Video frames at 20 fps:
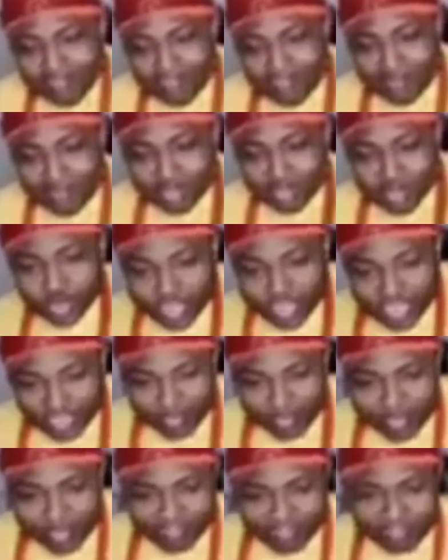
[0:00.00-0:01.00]
for to
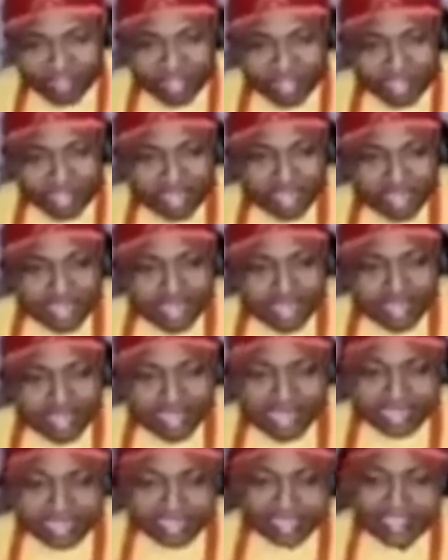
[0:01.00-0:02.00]
get Biafra,
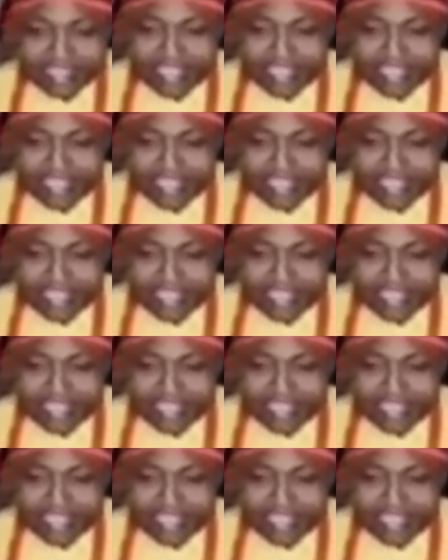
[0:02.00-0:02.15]
that